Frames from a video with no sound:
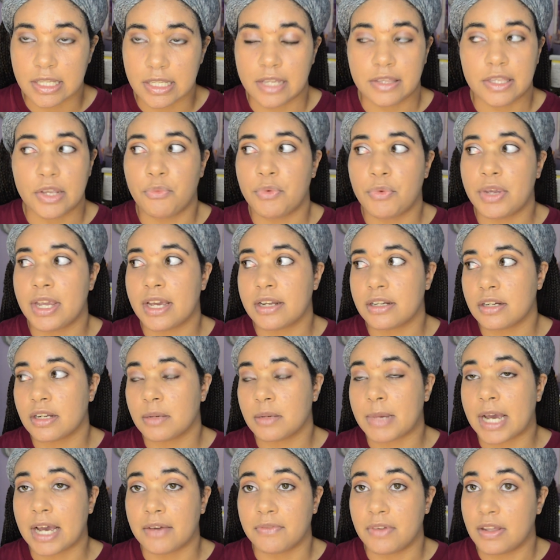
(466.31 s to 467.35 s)
and then we ended
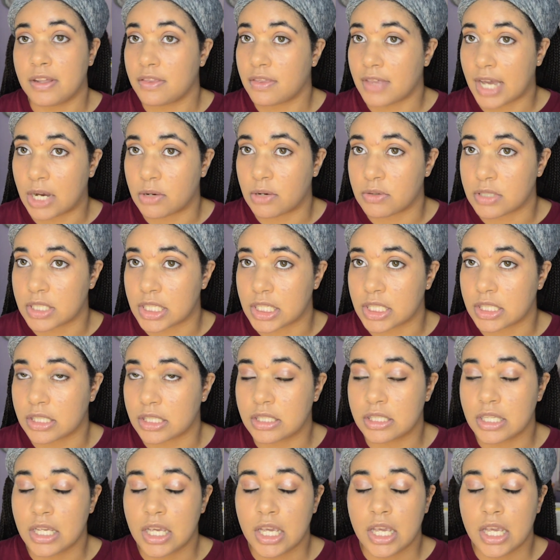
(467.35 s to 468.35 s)
up having thousands.